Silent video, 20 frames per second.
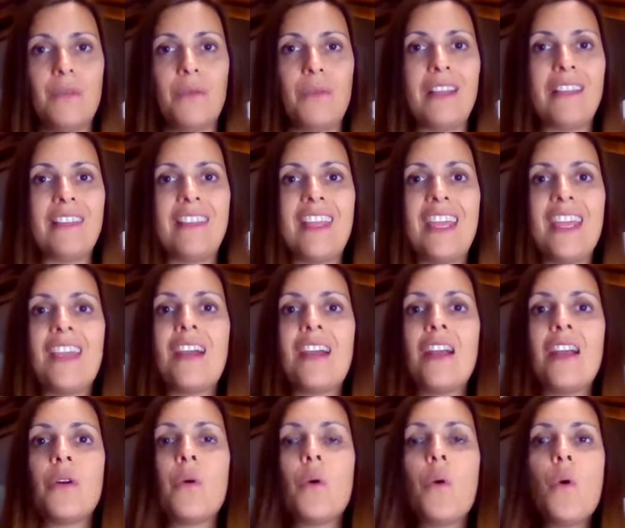what they
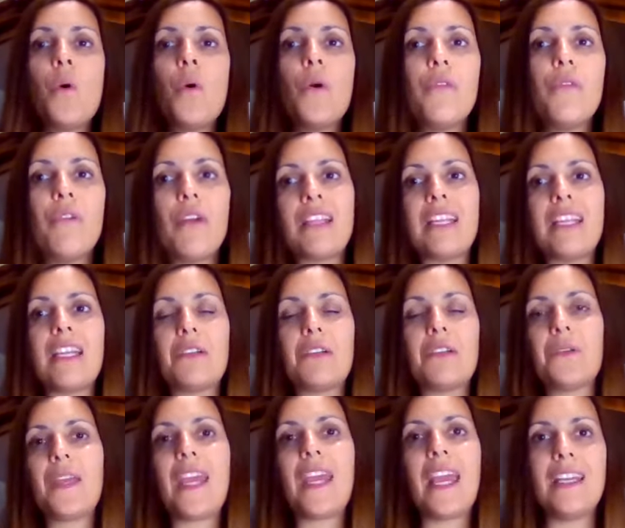are already
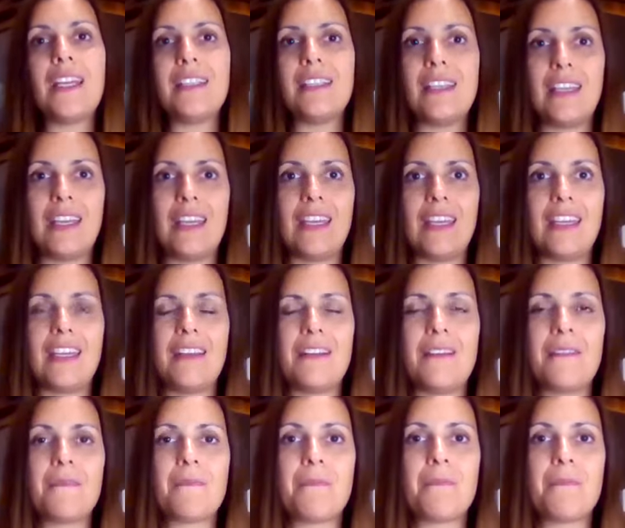creating.